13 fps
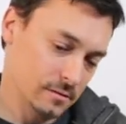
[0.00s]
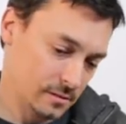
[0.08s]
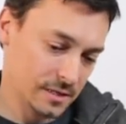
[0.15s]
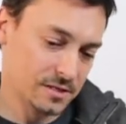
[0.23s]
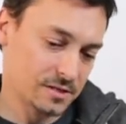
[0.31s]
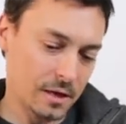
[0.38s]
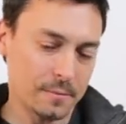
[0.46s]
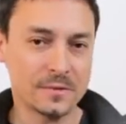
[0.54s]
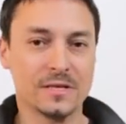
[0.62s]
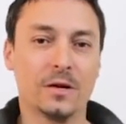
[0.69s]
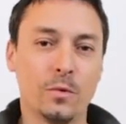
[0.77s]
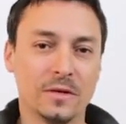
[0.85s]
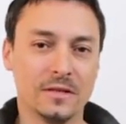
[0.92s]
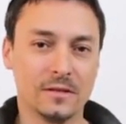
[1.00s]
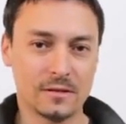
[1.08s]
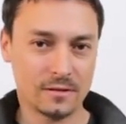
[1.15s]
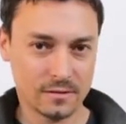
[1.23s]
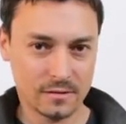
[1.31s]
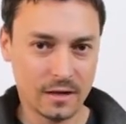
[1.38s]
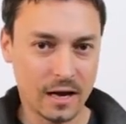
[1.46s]
the subsequent
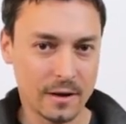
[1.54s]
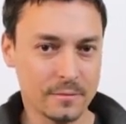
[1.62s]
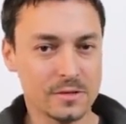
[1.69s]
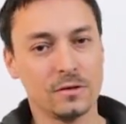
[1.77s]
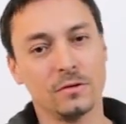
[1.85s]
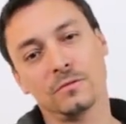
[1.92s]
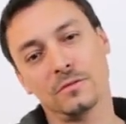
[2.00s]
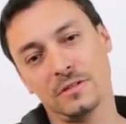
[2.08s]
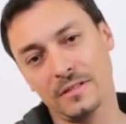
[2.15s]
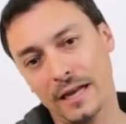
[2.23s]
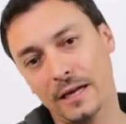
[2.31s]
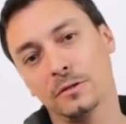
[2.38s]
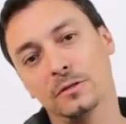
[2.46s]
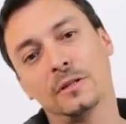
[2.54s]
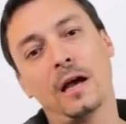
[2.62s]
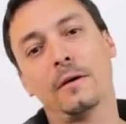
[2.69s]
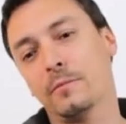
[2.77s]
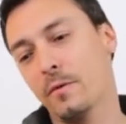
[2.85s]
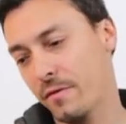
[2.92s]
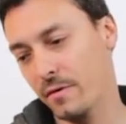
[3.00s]
times, or second
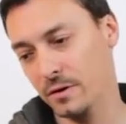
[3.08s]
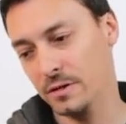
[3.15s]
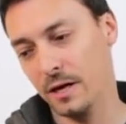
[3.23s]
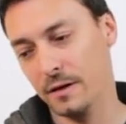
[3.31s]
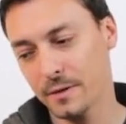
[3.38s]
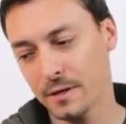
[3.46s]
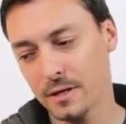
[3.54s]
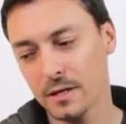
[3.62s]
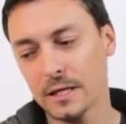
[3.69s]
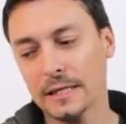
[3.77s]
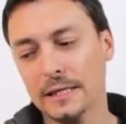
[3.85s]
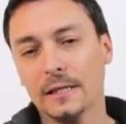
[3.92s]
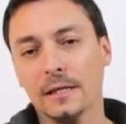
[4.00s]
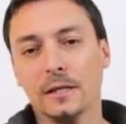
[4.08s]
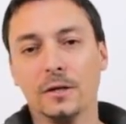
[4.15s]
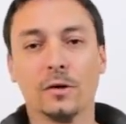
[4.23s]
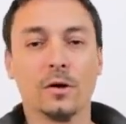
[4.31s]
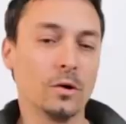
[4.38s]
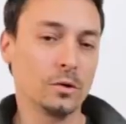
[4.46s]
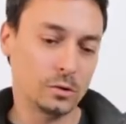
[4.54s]
time or third time, you
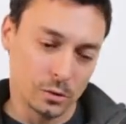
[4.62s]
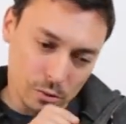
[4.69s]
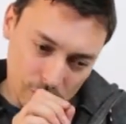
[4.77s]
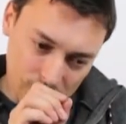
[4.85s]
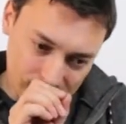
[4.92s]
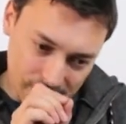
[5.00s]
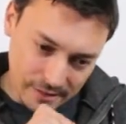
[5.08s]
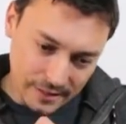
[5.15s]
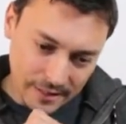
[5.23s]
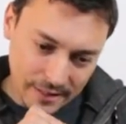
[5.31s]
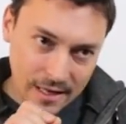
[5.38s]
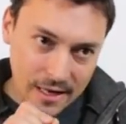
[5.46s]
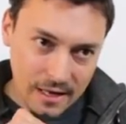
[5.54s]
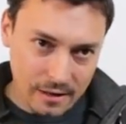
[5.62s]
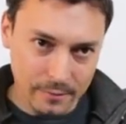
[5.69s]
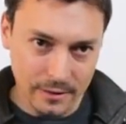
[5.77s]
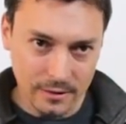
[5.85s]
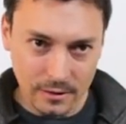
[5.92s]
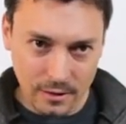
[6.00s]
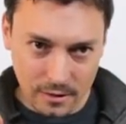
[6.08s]
go to
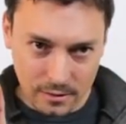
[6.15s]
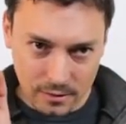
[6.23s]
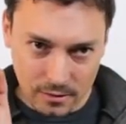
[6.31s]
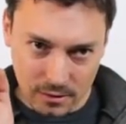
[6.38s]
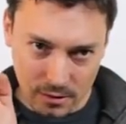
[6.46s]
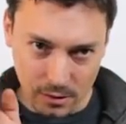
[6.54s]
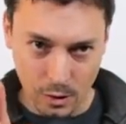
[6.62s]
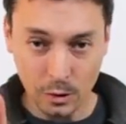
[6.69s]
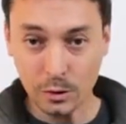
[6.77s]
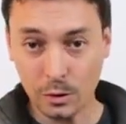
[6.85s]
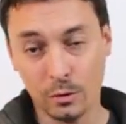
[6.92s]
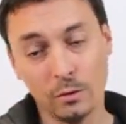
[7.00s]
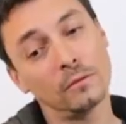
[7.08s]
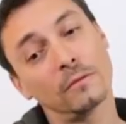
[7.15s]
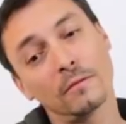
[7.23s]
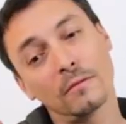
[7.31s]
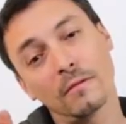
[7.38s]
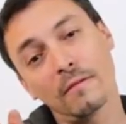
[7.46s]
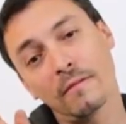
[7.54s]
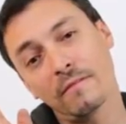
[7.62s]

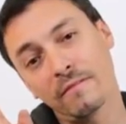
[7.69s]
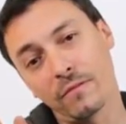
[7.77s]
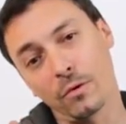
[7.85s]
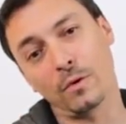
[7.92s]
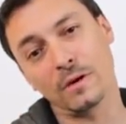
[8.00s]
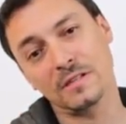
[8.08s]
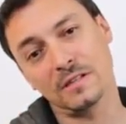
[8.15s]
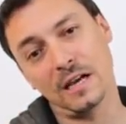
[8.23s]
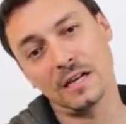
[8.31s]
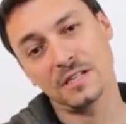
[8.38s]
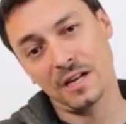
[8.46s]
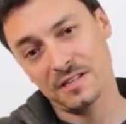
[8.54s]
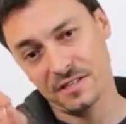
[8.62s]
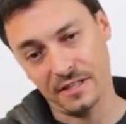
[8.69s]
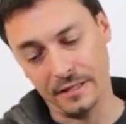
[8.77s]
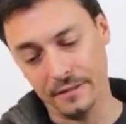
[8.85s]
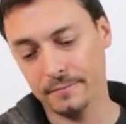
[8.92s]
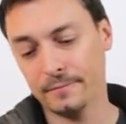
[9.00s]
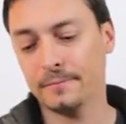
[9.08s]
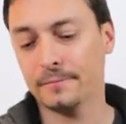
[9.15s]
c11.com/c.
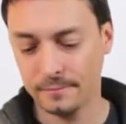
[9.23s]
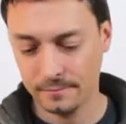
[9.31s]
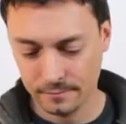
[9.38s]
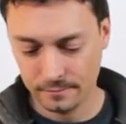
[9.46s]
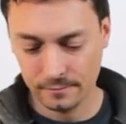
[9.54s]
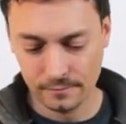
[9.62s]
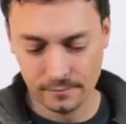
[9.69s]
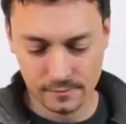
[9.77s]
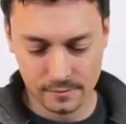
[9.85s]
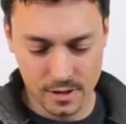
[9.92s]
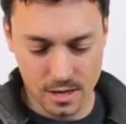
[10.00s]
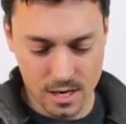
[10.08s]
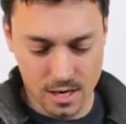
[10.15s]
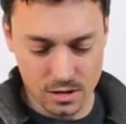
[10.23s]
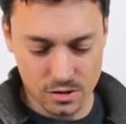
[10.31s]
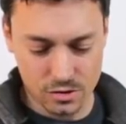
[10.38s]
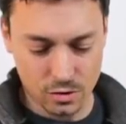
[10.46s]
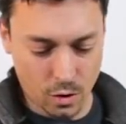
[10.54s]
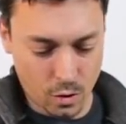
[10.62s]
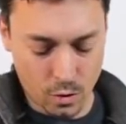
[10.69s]

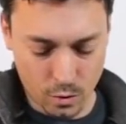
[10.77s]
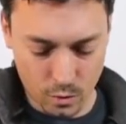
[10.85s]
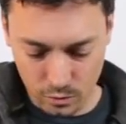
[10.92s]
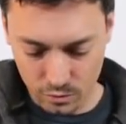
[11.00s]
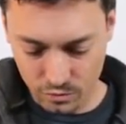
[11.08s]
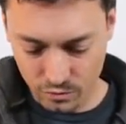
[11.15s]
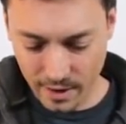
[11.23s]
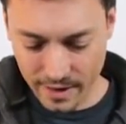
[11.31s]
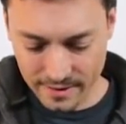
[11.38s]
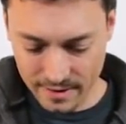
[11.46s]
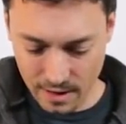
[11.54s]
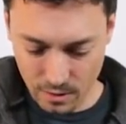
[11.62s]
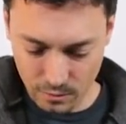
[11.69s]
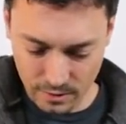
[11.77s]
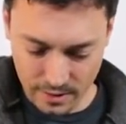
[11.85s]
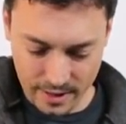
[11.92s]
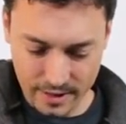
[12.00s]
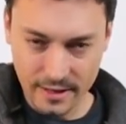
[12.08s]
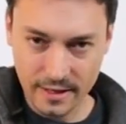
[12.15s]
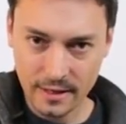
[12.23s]
So write down
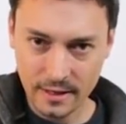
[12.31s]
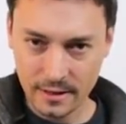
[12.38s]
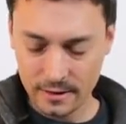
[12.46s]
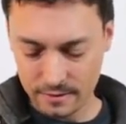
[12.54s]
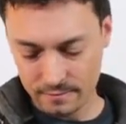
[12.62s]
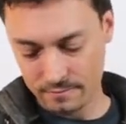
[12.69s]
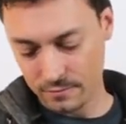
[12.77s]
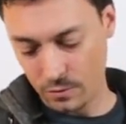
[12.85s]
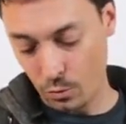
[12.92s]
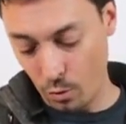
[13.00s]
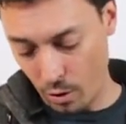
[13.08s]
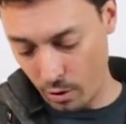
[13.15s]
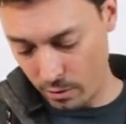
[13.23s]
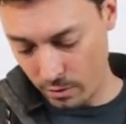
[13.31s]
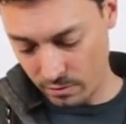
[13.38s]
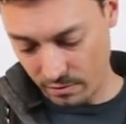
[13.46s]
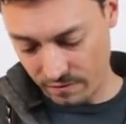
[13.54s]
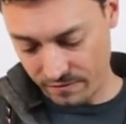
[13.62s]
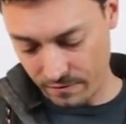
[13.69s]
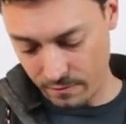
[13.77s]
any word
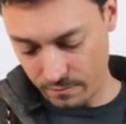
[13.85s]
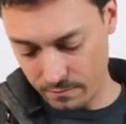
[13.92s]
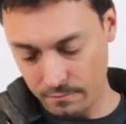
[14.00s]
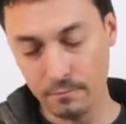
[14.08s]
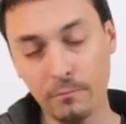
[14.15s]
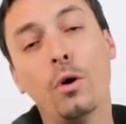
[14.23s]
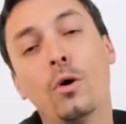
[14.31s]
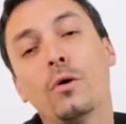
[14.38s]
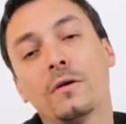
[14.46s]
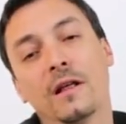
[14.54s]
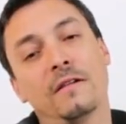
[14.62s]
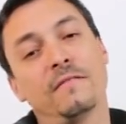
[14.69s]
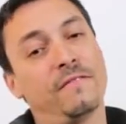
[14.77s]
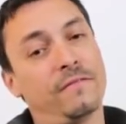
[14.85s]
of more than